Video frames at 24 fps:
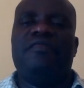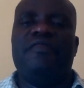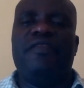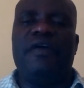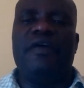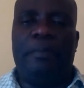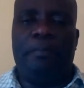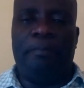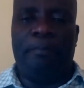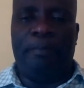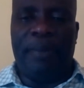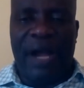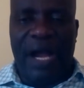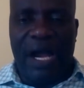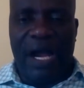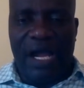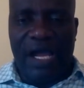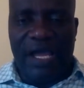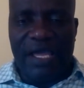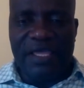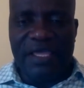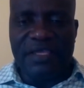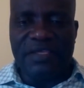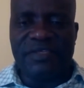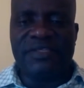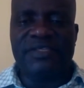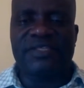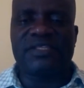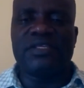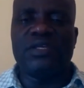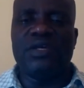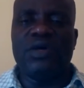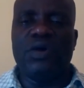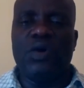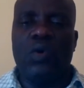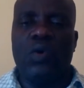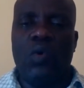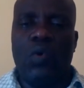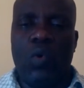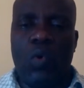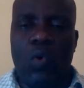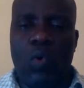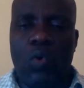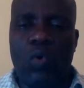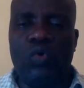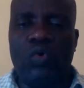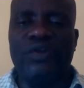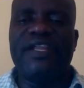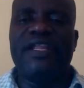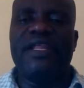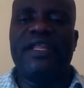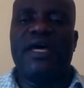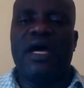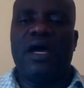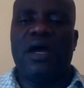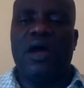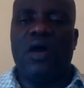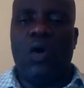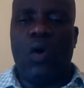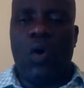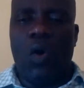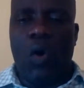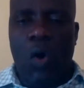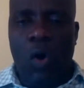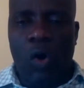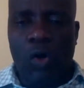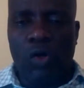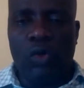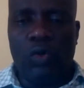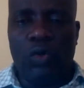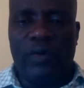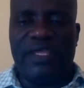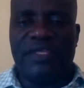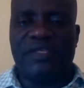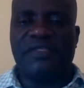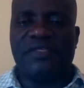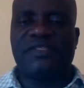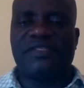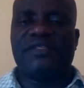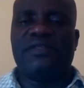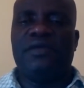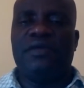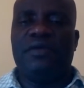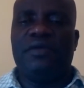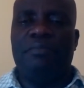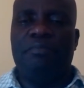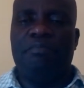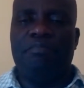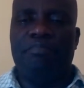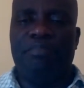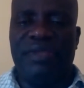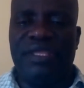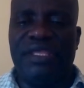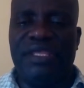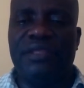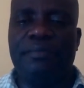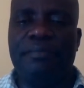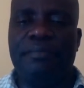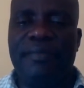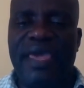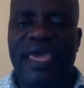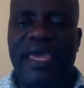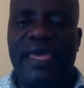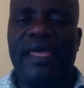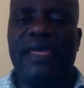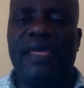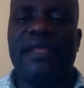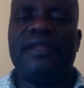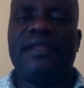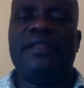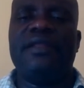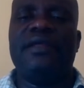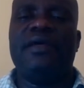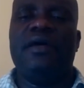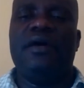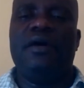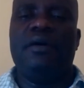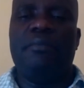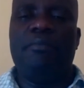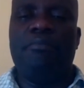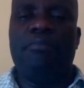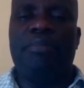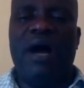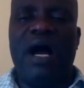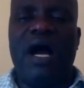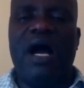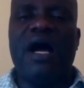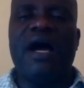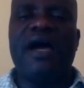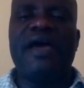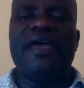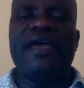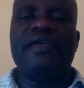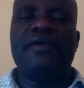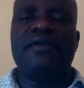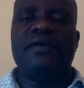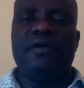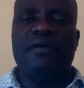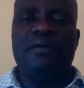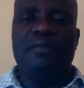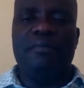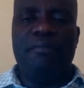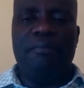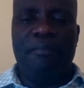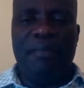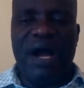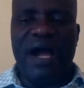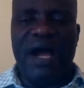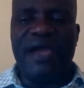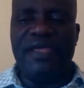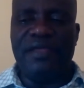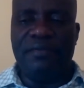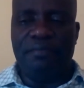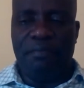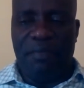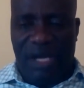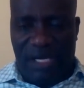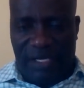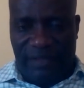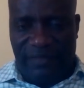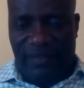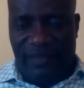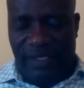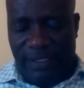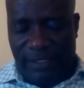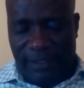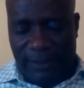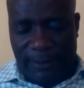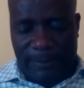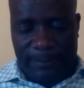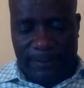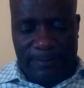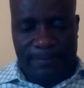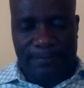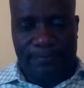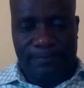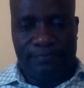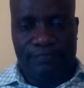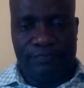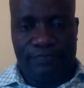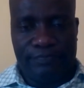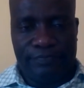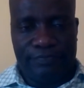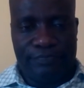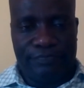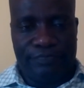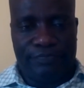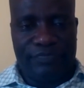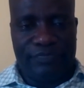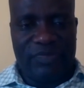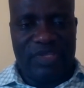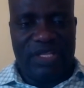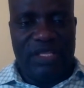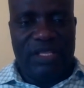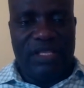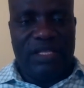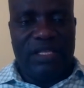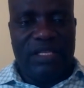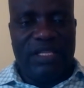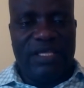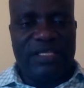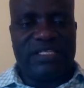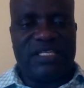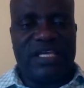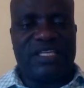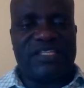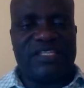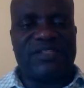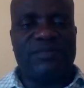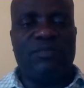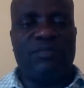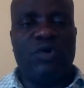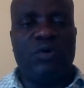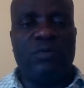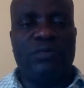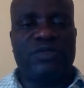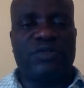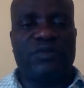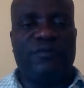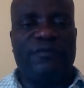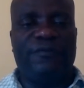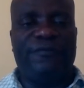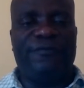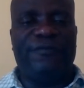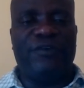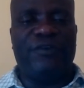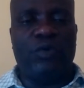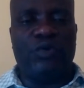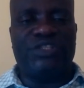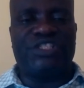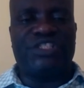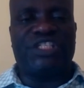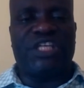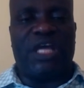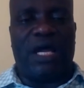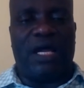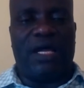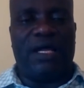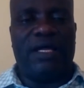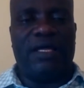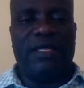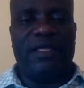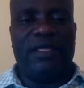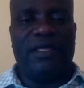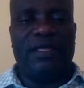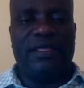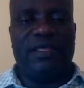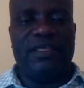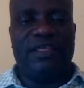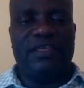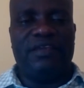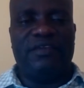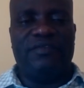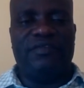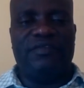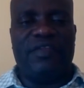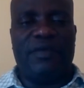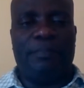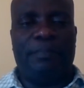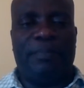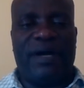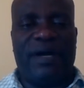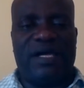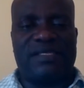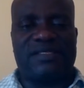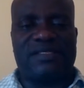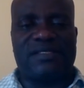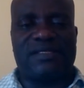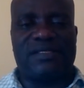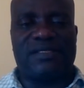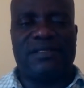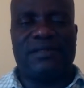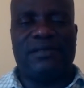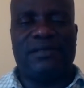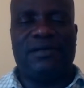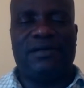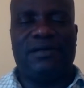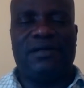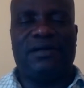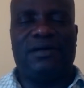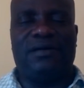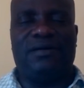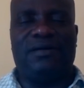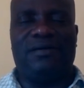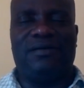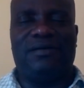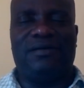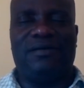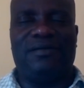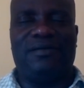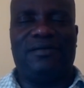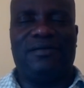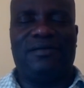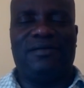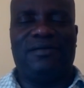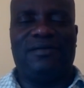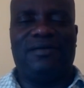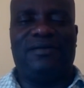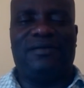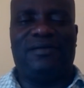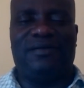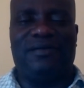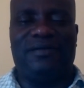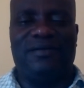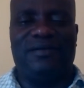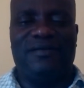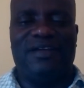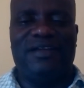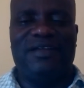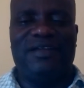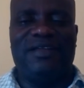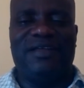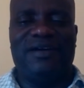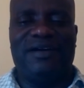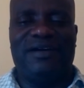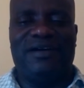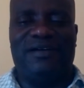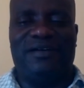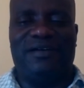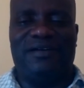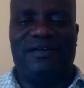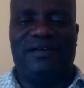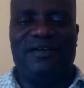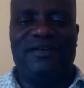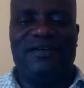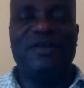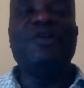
The pies would always be made by my mother. Let us move to future in the past. Huh, huh, huh.